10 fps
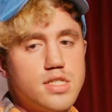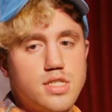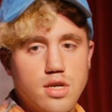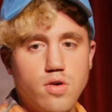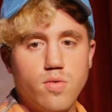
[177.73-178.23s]

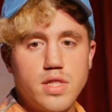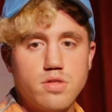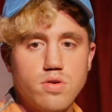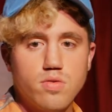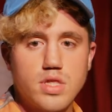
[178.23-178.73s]
still
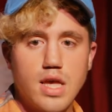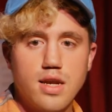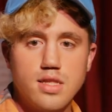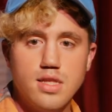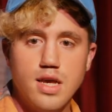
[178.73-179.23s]
went through with
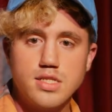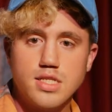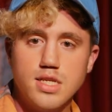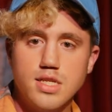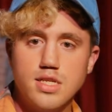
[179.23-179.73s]
getting the
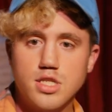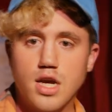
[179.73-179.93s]
STD